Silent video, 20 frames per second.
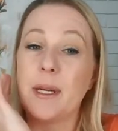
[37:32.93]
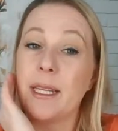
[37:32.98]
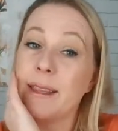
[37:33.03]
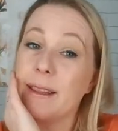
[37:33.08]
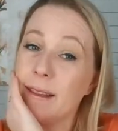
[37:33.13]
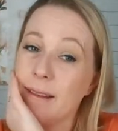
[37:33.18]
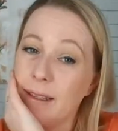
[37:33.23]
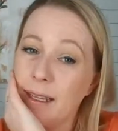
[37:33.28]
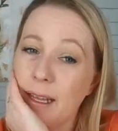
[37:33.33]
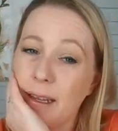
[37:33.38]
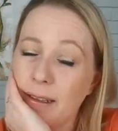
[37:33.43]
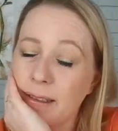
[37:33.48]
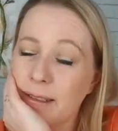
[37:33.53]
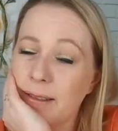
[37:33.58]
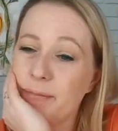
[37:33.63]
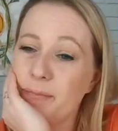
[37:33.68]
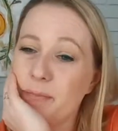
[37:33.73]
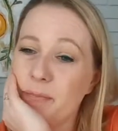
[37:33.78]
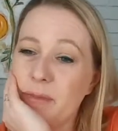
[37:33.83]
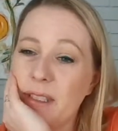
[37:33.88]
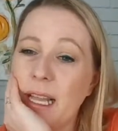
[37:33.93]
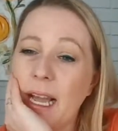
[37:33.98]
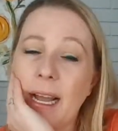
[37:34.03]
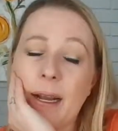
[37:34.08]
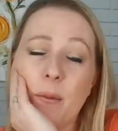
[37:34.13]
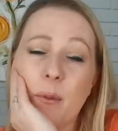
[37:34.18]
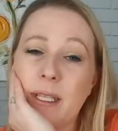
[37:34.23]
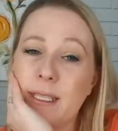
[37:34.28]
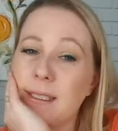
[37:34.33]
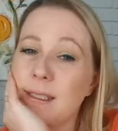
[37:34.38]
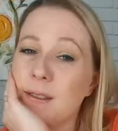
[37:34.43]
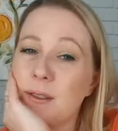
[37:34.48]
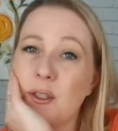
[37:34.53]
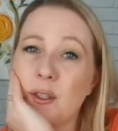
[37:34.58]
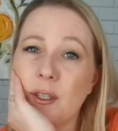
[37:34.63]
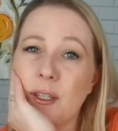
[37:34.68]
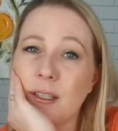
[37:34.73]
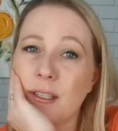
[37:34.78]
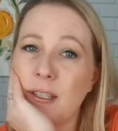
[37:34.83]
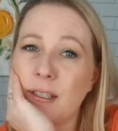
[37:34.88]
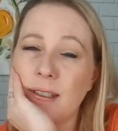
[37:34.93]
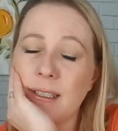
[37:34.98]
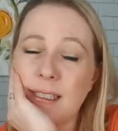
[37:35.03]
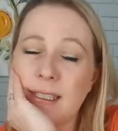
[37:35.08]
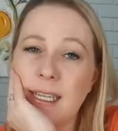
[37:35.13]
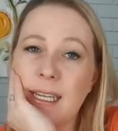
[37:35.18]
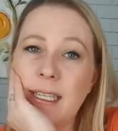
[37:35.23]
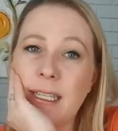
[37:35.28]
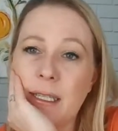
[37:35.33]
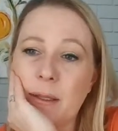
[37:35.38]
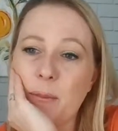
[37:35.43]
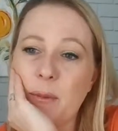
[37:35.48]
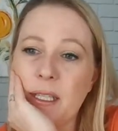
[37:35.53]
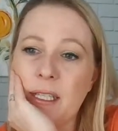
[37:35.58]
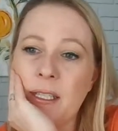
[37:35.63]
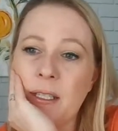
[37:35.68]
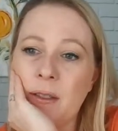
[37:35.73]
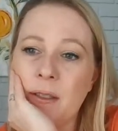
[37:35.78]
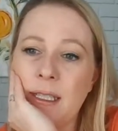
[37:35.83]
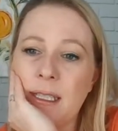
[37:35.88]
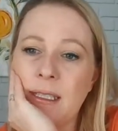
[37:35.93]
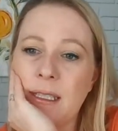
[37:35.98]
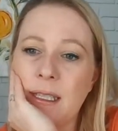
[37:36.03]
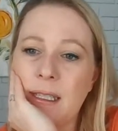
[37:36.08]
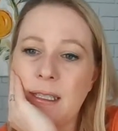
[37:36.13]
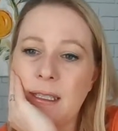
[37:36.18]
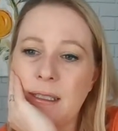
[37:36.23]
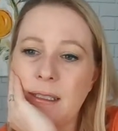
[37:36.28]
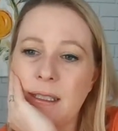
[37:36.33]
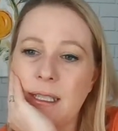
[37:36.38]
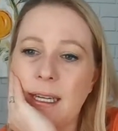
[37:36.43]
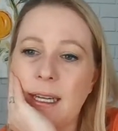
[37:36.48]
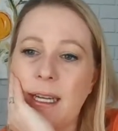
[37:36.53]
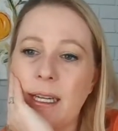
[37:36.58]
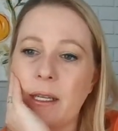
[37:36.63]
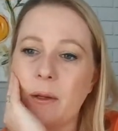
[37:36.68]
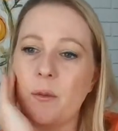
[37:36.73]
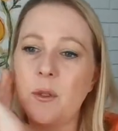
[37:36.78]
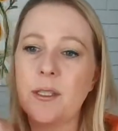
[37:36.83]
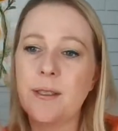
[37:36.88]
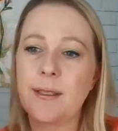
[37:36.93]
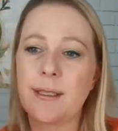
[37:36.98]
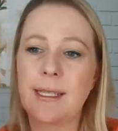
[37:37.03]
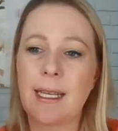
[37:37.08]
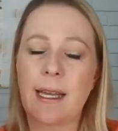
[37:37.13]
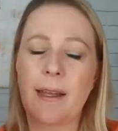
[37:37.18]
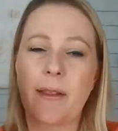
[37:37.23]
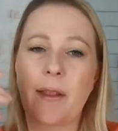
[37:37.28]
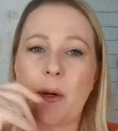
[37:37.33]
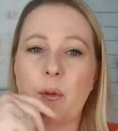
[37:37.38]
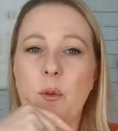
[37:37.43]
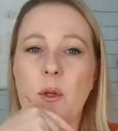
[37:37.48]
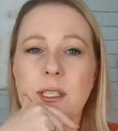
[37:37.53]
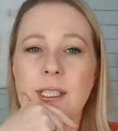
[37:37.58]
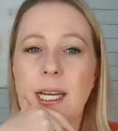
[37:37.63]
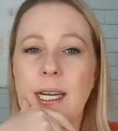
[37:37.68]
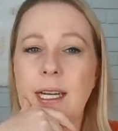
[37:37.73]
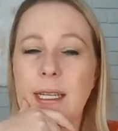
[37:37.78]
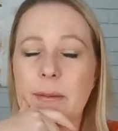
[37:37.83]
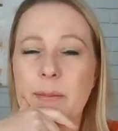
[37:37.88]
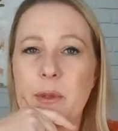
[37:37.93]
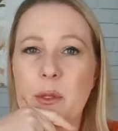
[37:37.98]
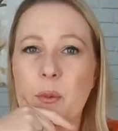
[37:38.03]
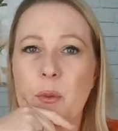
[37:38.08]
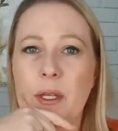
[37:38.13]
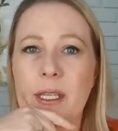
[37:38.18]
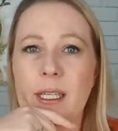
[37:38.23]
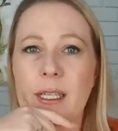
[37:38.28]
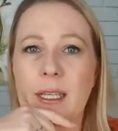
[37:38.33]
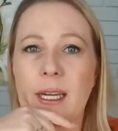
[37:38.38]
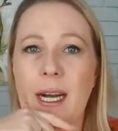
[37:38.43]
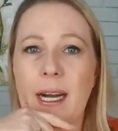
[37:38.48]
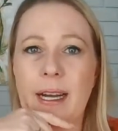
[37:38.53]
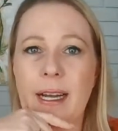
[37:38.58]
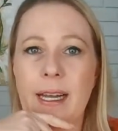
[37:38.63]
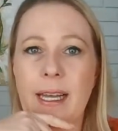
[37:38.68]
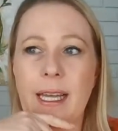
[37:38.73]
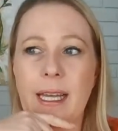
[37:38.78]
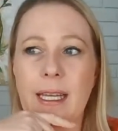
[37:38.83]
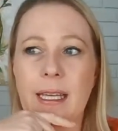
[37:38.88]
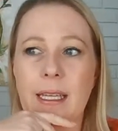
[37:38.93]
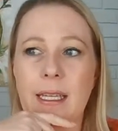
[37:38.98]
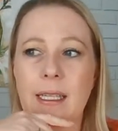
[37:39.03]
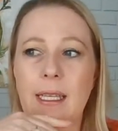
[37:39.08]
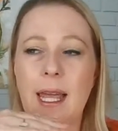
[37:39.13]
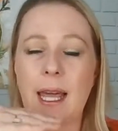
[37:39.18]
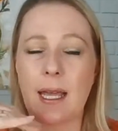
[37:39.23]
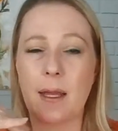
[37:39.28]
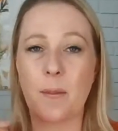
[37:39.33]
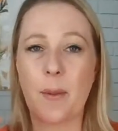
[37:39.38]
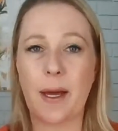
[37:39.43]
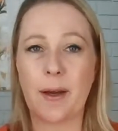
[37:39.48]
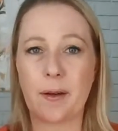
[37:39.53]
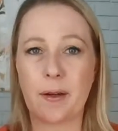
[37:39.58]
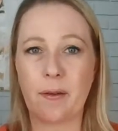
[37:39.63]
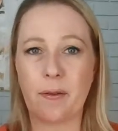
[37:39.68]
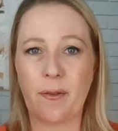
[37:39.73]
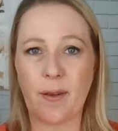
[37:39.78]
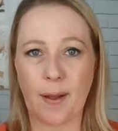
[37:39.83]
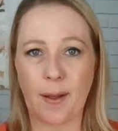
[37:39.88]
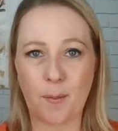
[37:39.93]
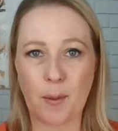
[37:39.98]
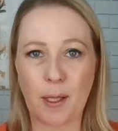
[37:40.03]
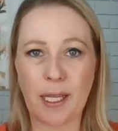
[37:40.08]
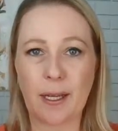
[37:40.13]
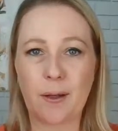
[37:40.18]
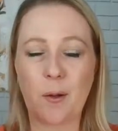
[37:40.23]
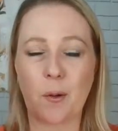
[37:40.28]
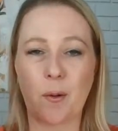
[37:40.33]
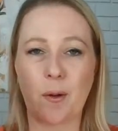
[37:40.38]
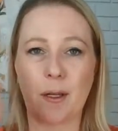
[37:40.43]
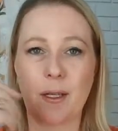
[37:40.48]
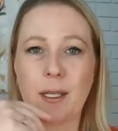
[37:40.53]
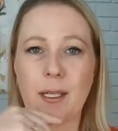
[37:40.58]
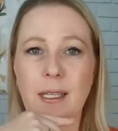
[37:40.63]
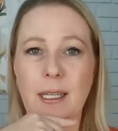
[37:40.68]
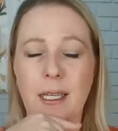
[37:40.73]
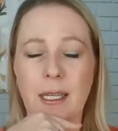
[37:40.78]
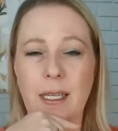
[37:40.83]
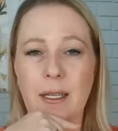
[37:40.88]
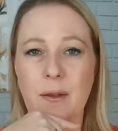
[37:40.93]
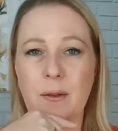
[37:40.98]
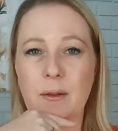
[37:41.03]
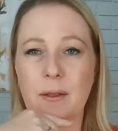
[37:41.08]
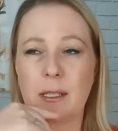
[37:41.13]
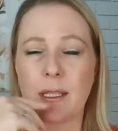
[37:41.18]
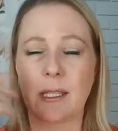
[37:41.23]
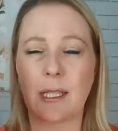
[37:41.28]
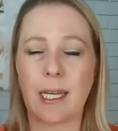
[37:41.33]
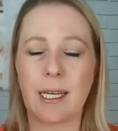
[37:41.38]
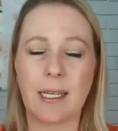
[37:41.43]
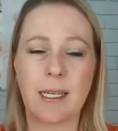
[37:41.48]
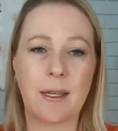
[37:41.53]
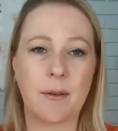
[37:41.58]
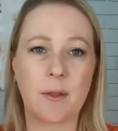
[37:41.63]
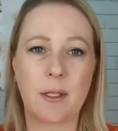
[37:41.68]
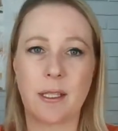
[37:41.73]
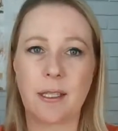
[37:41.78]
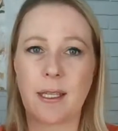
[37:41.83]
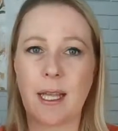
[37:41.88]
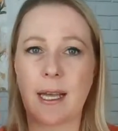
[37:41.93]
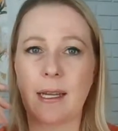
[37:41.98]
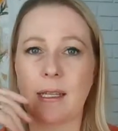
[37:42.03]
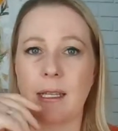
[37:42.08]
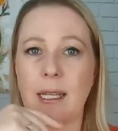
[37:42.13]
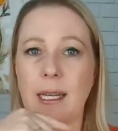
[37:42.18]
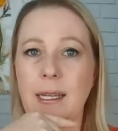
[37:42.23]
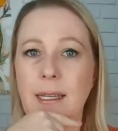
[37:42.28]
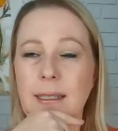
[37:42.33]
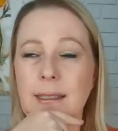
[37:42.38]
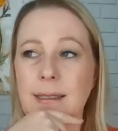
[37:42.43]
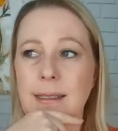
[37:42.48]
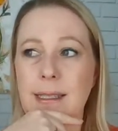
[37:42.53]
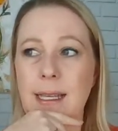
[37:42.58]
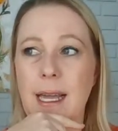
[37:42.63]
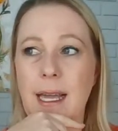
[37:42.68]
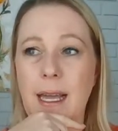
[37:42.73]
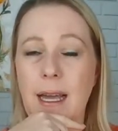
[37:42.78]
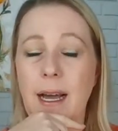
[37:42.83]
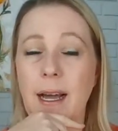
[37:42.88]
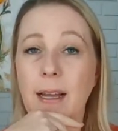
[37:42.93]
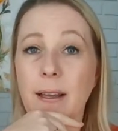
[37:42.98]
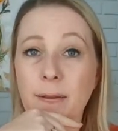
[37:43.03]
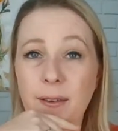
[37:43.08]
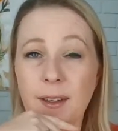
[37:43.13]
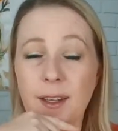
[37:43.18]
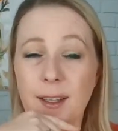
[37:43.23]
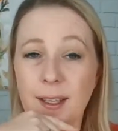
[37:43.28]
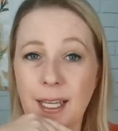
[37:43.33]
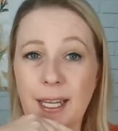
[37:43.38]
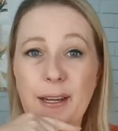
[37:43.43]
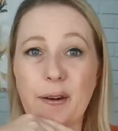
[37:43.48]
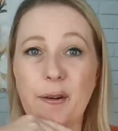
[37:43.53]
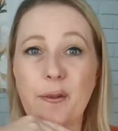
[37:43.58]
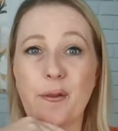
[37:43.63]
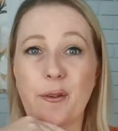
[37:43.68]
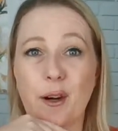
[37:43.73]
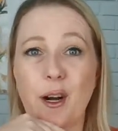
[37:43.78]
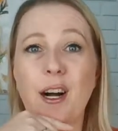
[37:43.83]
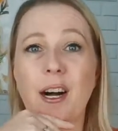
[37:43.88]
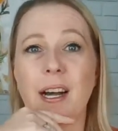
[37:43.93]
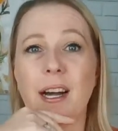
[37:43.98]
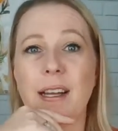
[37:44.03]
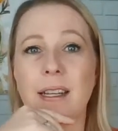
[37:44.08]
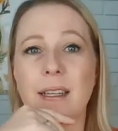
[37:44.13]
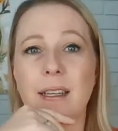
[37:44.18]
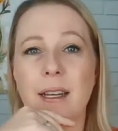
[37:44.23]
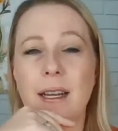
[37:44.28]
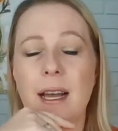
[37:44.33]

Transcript: but I wasn't strong all the time, and I will say there were times where I came out of family court and I would look at Glenn and say, I feel like a fraud.